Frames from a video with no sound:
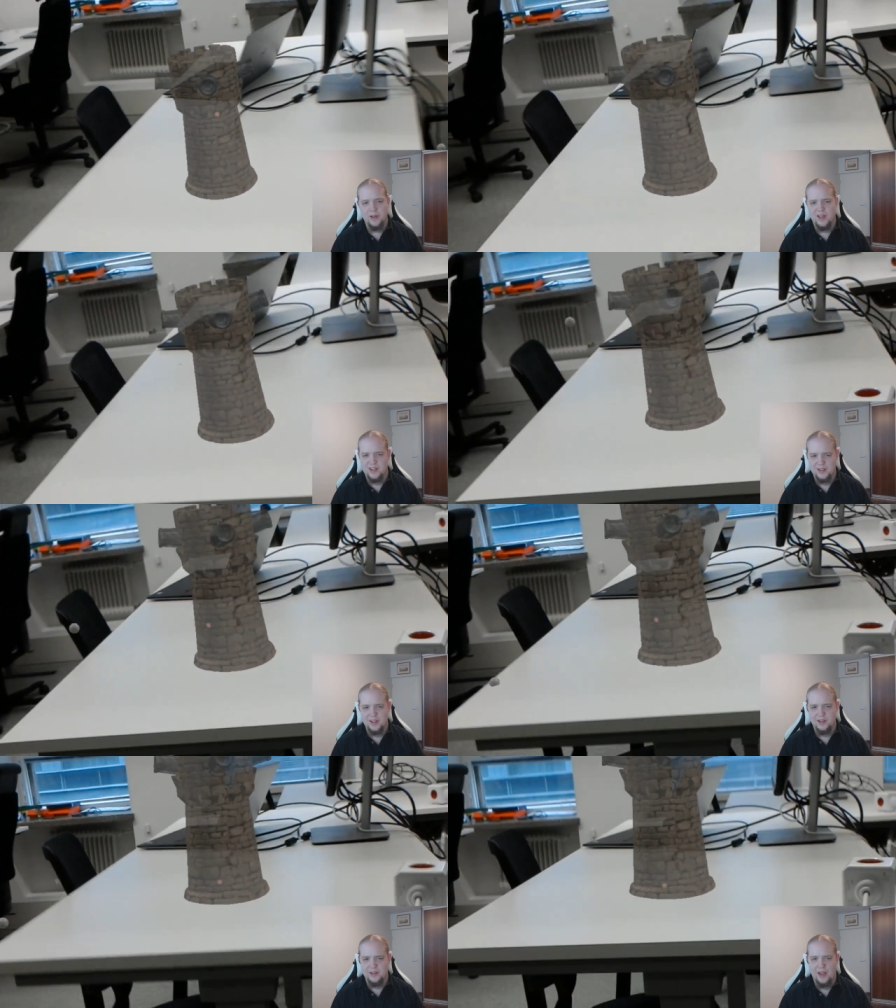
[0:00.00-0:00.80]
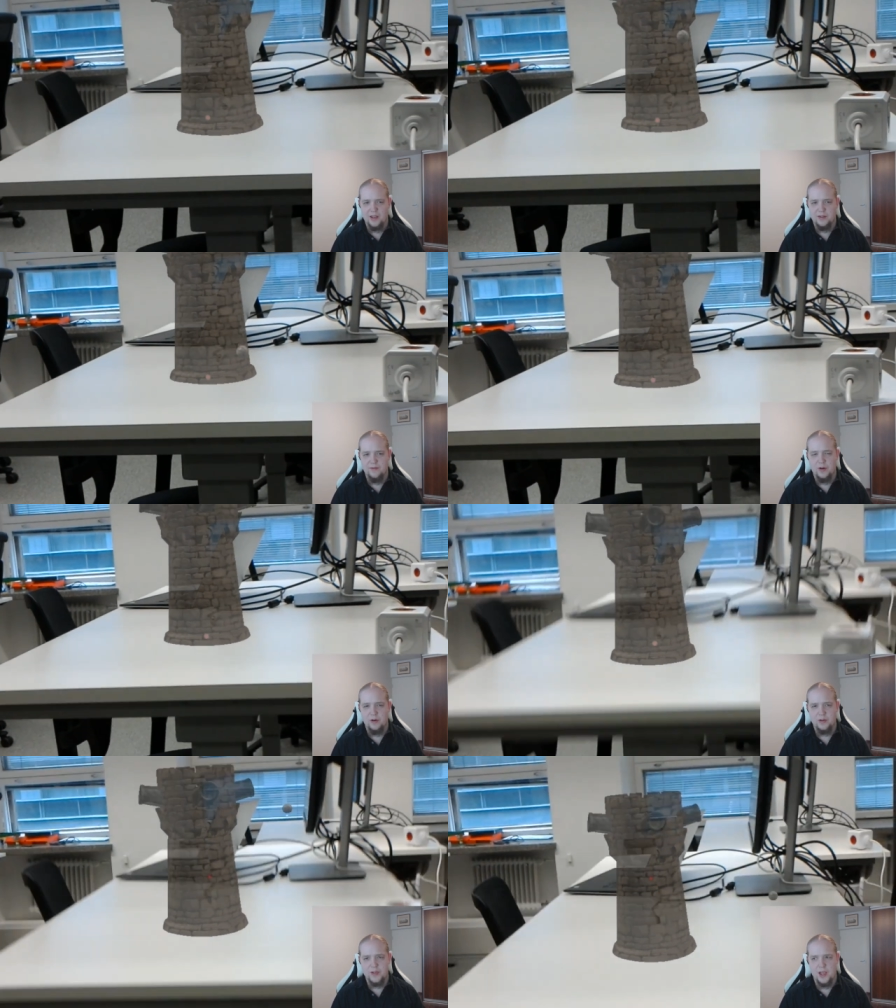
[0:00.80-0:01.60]
it still stays
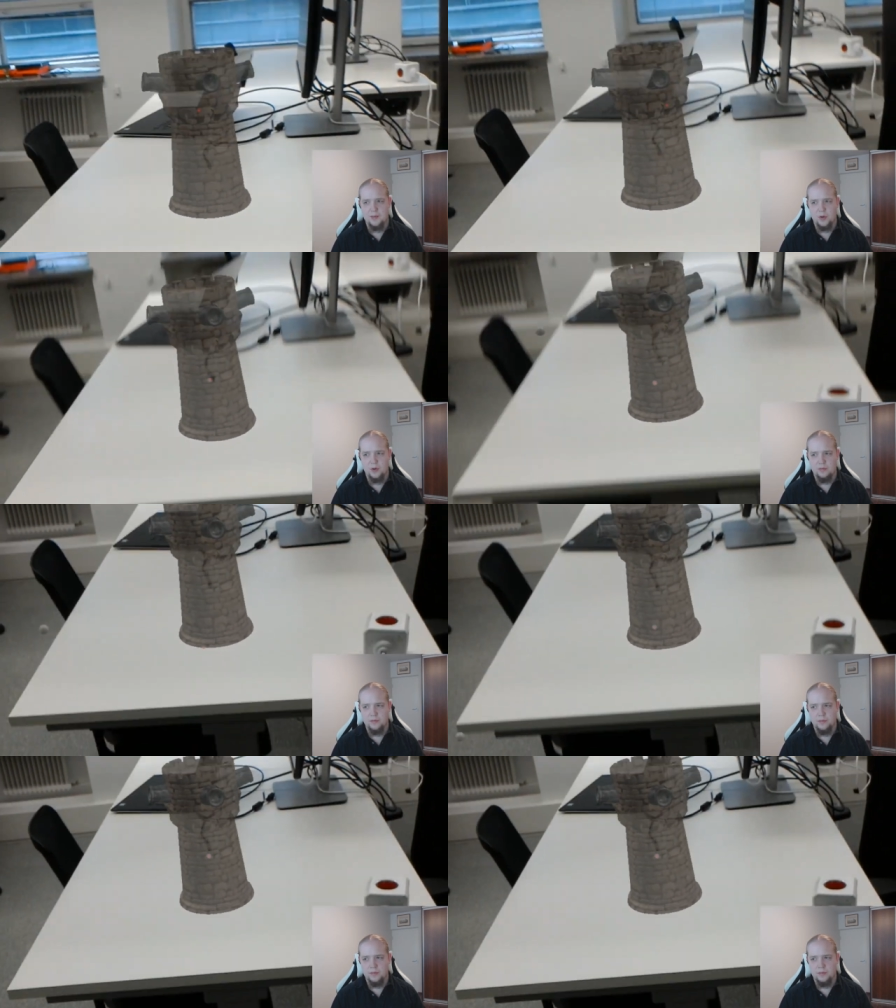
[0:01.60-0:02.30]
very stable.